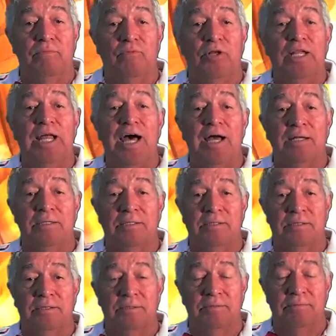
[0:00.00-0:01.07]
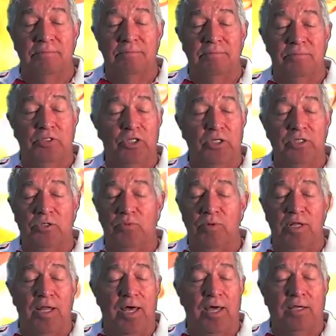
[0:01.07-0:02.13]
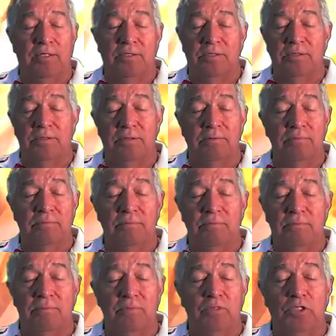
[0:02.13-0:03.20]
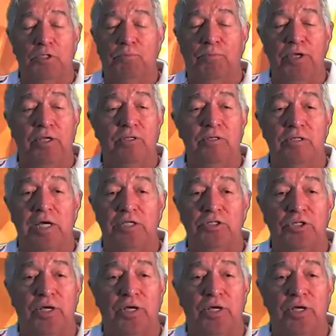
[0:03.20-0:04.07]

Relax. Just relax. Speak to that